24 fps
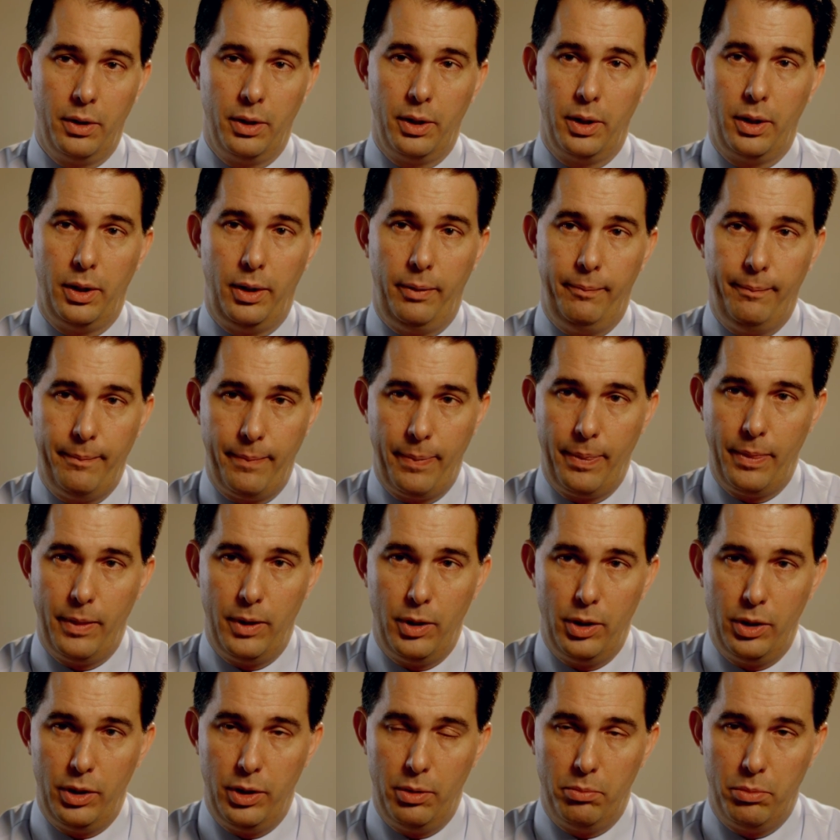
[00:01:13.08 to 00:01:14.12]

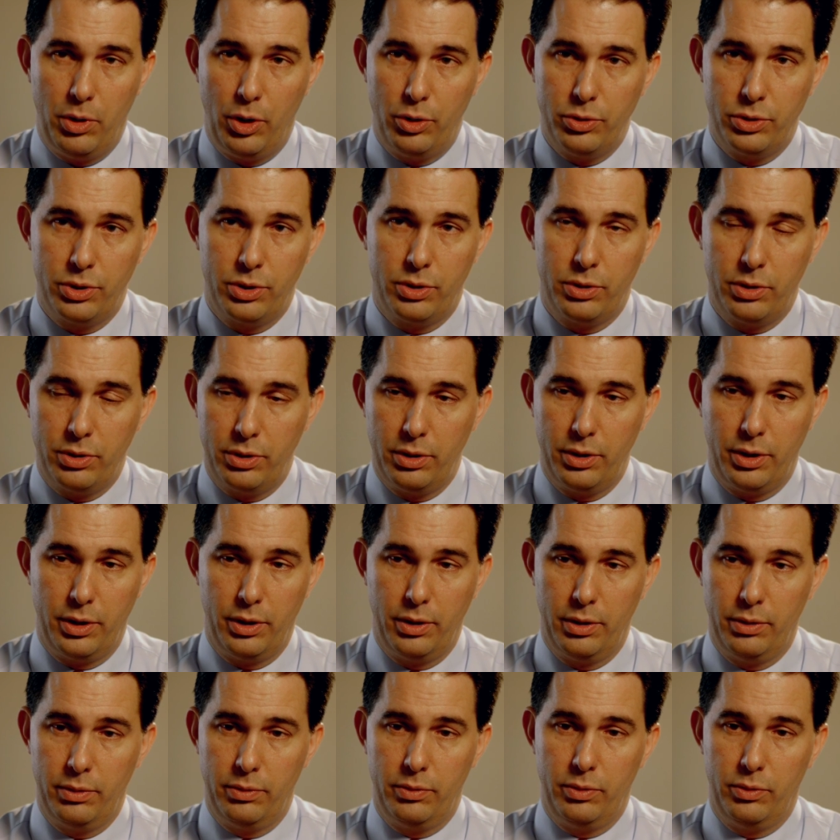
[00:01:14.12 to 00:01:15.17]
the most
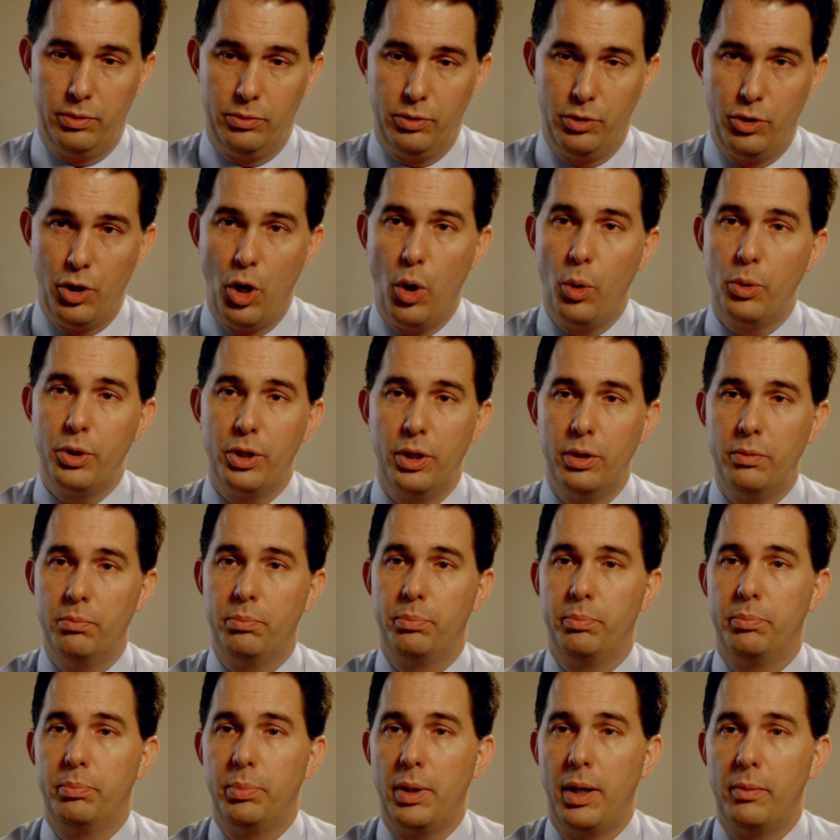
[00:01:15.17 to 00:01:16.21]

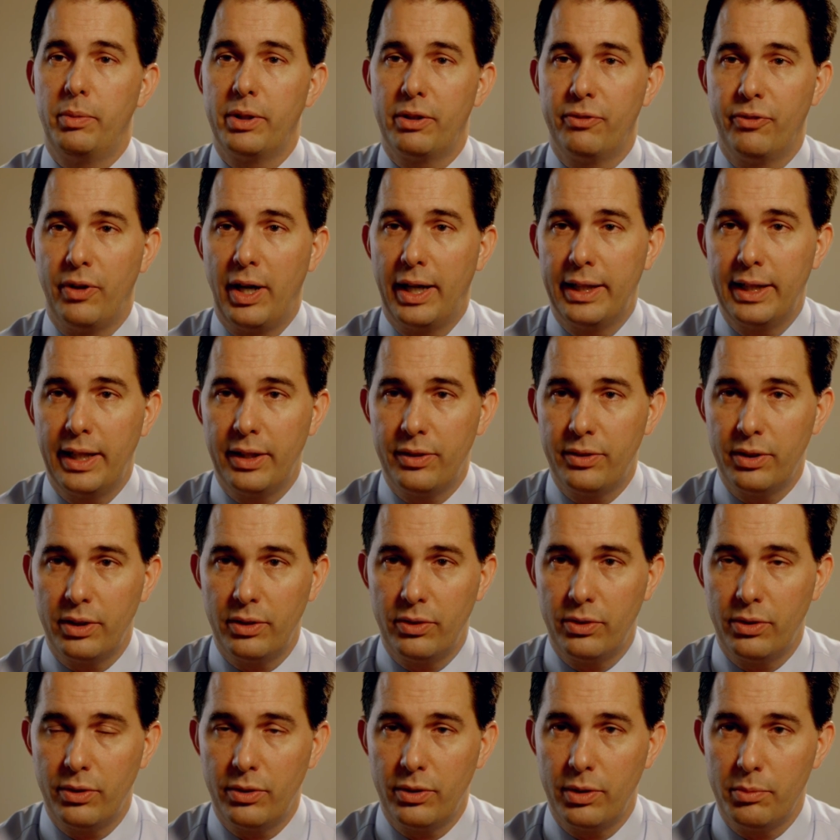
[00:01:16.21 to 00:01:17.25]
noted public financing
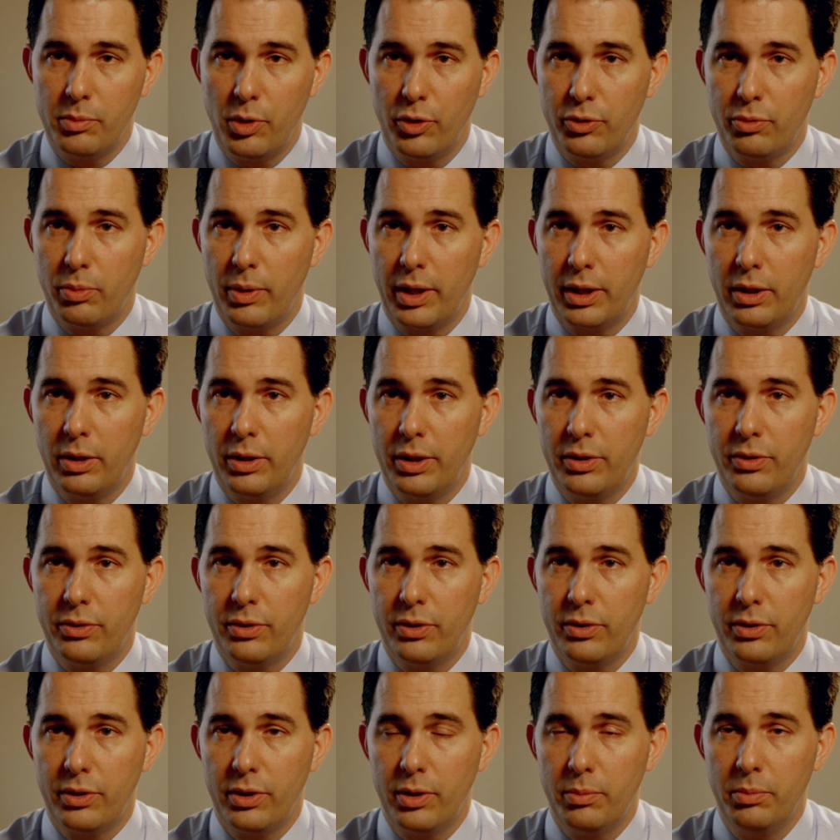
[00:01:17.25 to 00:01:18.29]
system, most regulated
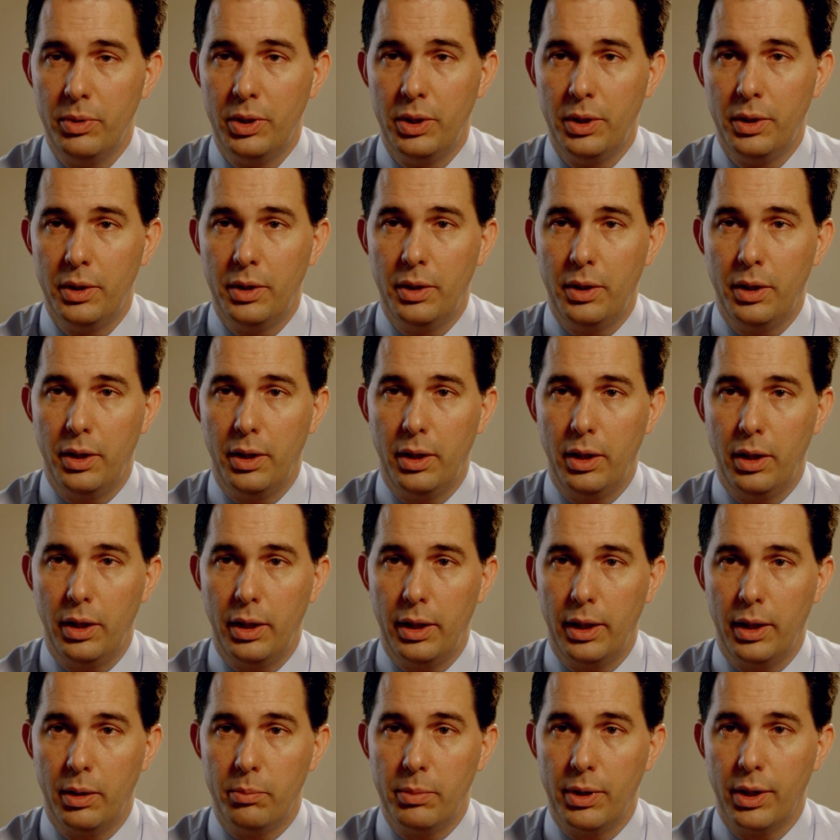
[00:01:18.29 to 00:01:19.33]
system
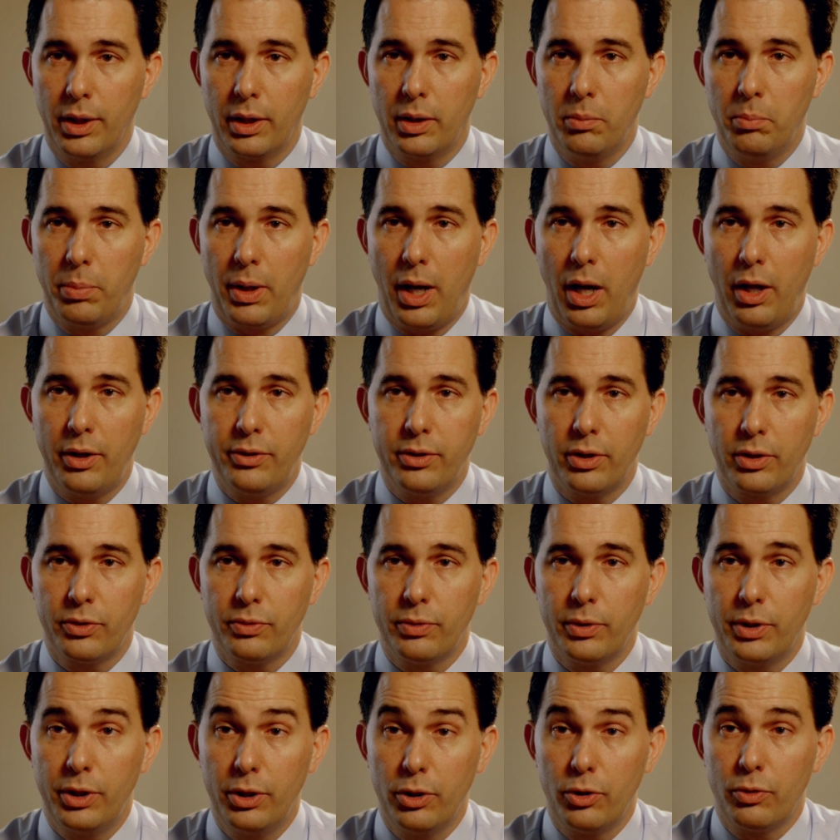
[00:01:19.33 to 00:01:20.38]
in American politics
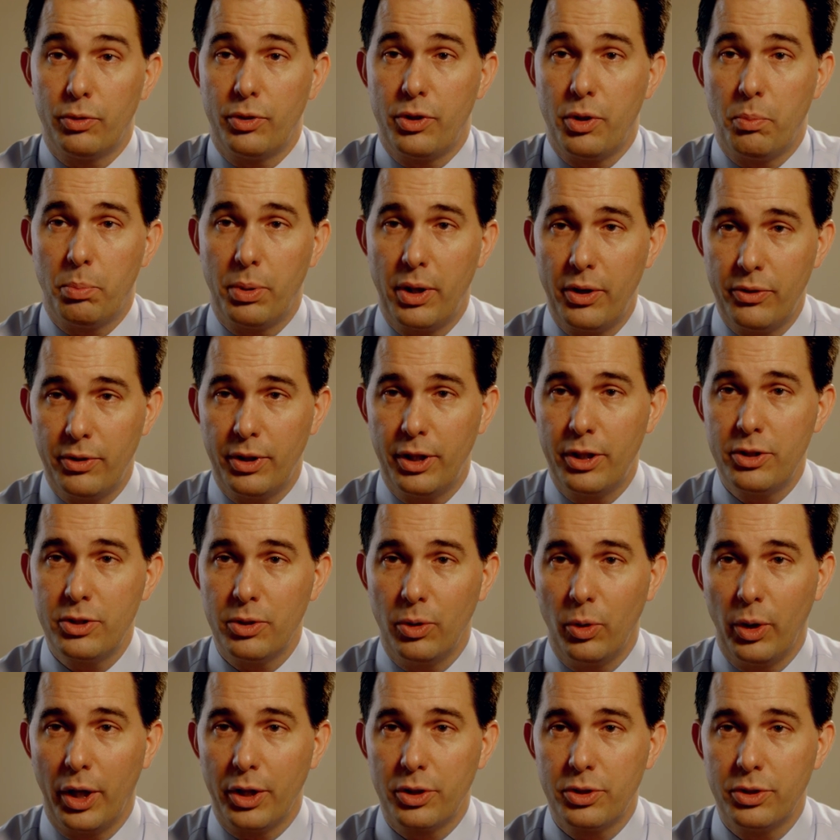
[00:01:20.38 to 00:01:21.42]
for years was the
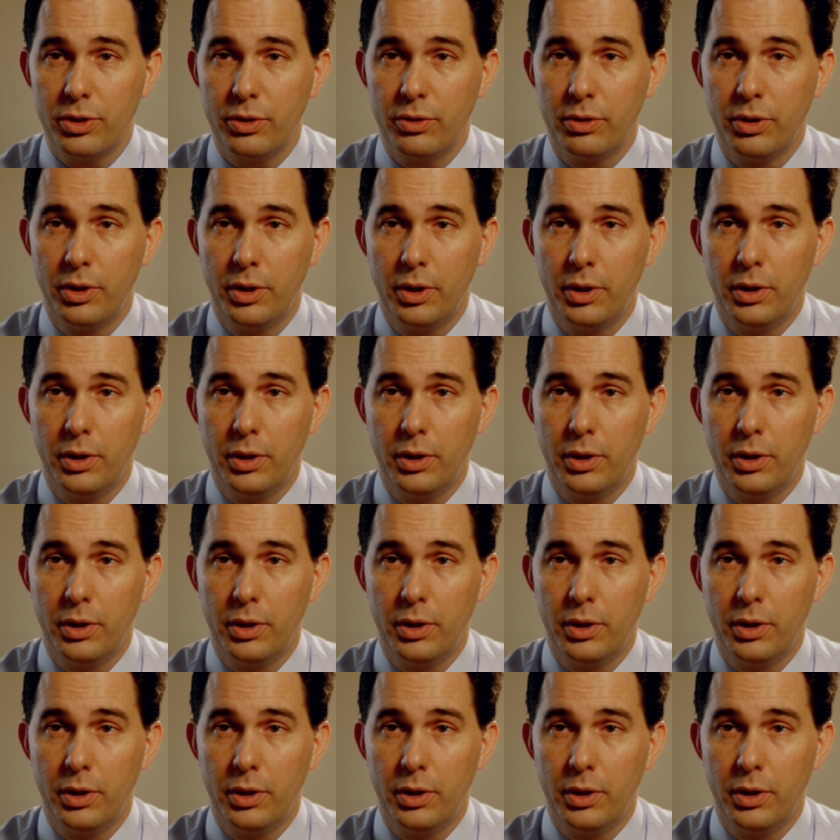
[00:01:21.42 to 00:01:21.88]
presidential elections.